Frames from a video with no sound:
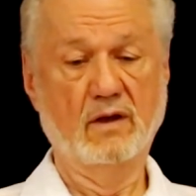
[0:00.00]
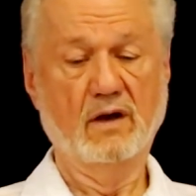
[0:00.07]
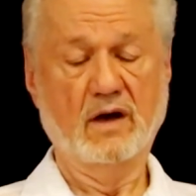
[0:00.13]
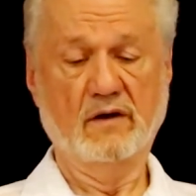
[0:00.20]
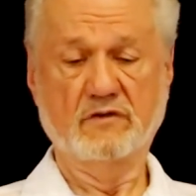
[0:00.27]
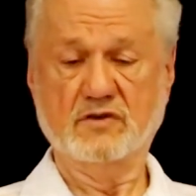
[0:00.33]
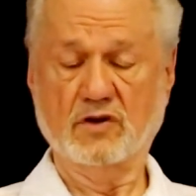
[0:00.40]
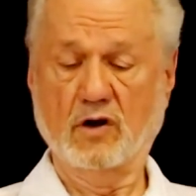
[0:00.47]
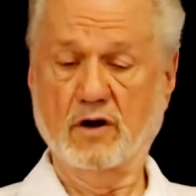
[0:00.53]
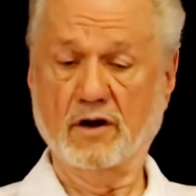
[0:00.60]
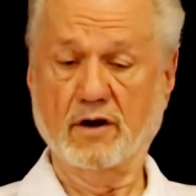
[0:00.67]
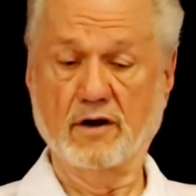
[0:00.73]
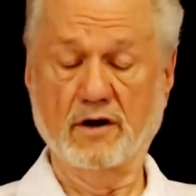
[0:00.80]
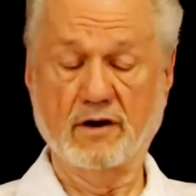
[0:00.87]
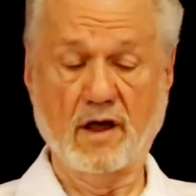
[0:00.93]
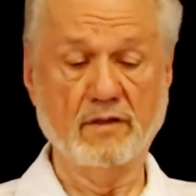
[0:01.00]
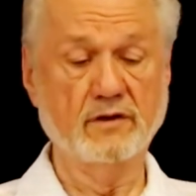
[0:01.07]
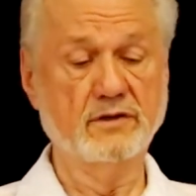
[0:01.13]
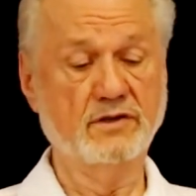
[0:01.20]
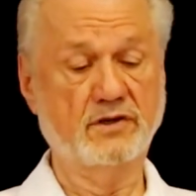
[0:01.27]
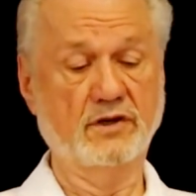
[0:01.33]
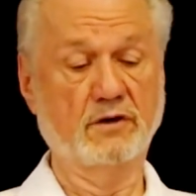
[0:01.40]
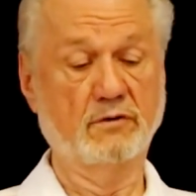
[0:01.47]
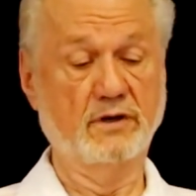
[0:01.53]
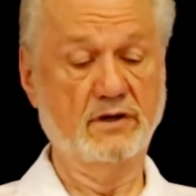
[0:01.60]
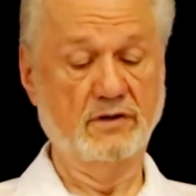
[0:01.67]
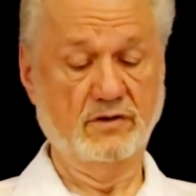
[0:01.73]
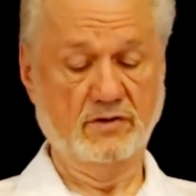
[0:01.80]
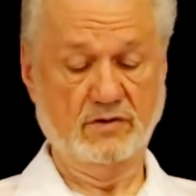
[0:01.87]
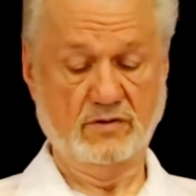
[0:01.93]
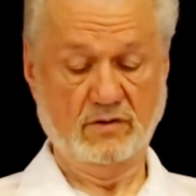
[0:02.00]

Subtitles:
I've started another series